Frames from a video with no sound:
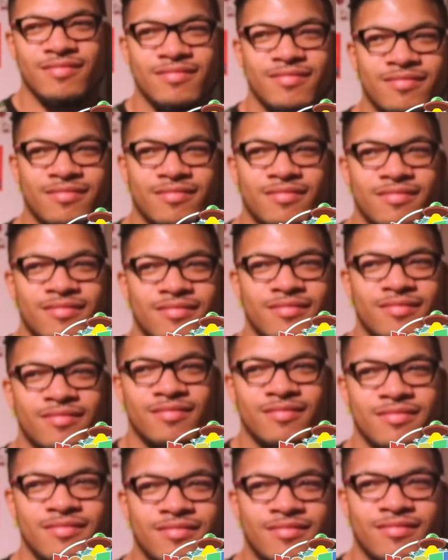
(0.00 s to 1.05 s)
to a
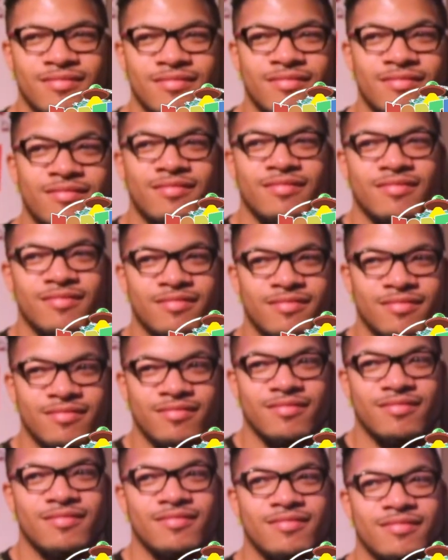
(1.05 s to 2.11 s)
question or
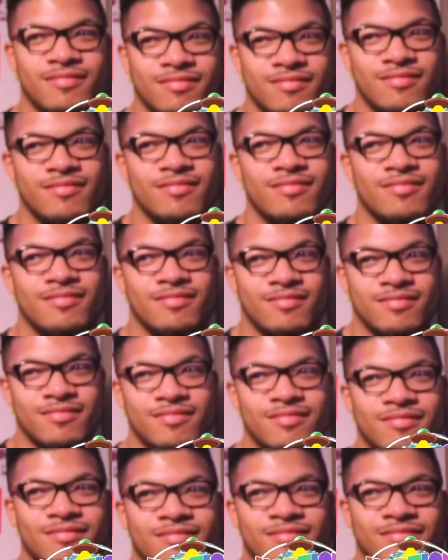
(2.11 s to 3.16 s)
like the
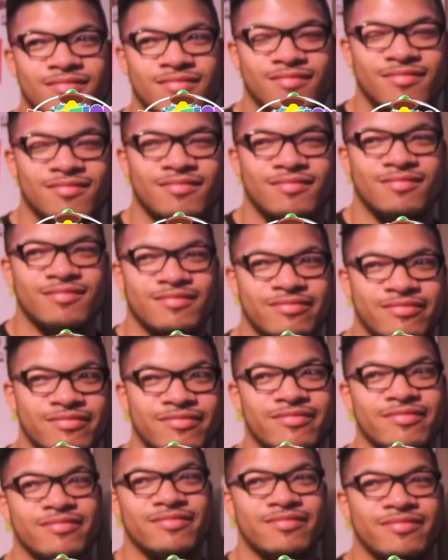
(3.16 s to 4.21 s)
word you're trying to spell.
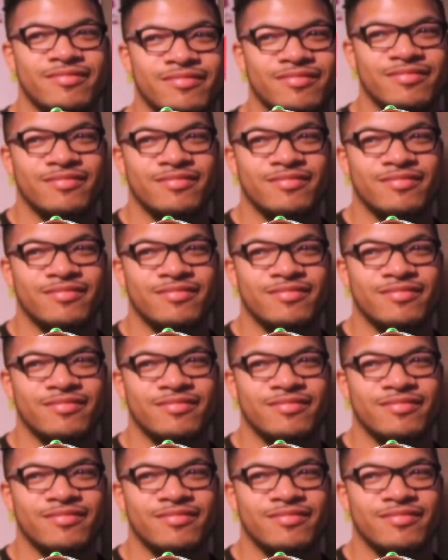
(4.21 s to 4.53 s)
Yikes.